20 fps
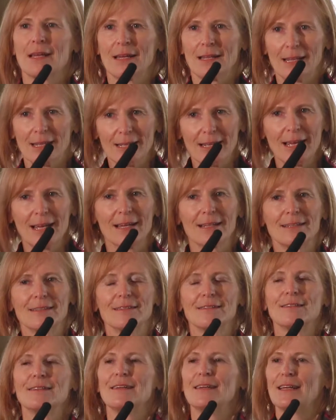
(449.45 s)
And
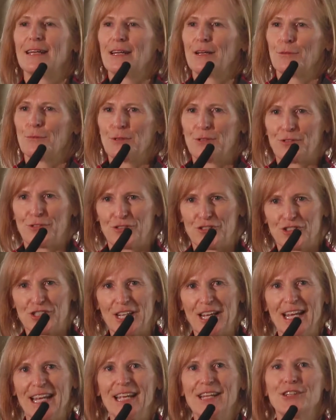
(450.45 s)
again, we
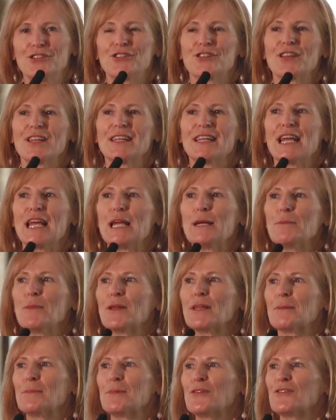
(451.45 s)
changed the name
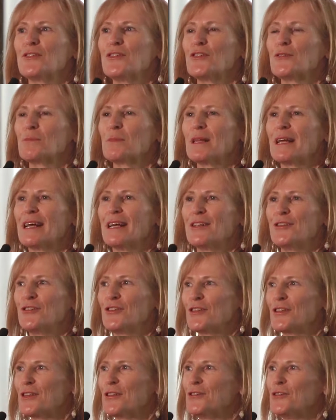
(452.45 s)
on the business plan
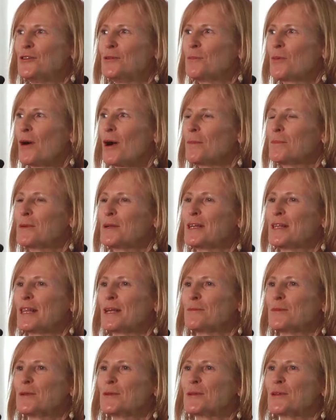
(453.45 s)
to the new property
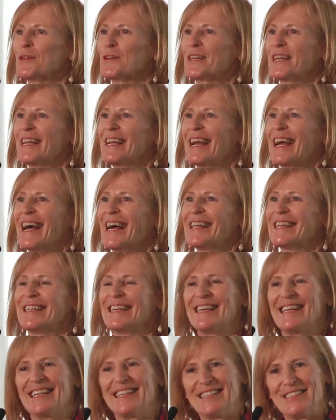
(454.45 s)
that we were looking at,
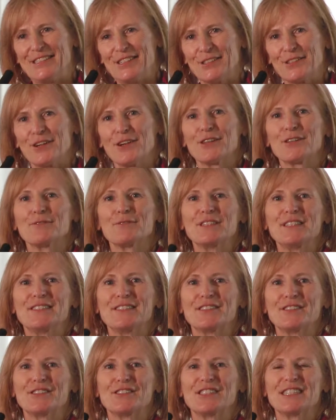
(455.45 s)
did all the
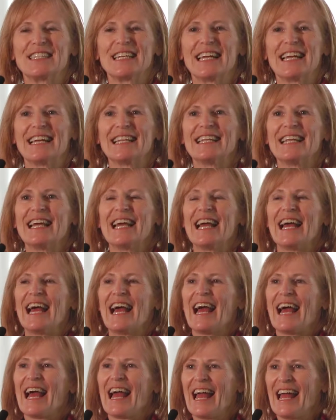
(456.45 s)
research again,
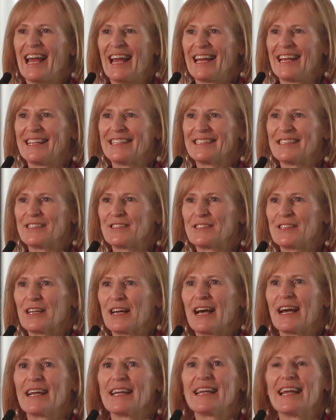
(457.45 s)
and
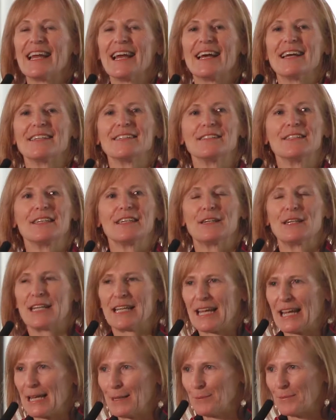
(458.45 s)
again,
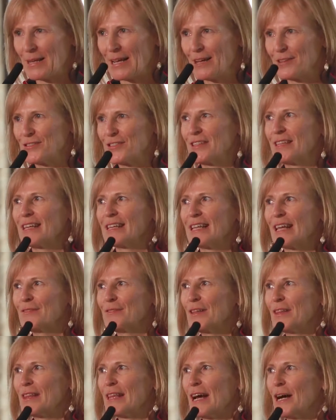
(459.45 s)
it came down to the
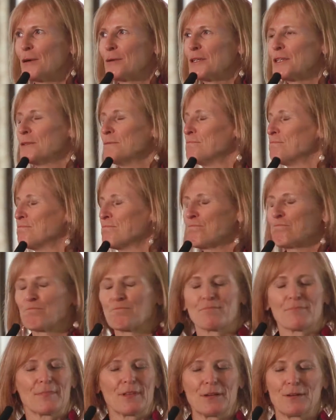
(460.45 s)
11th hour,
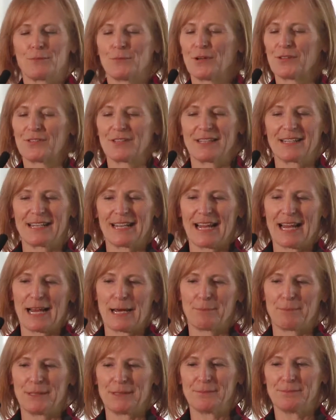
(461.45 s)
wasn't gonna
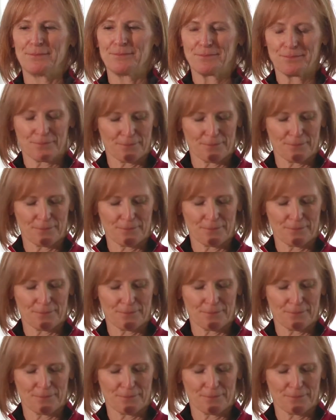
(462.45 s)
happen.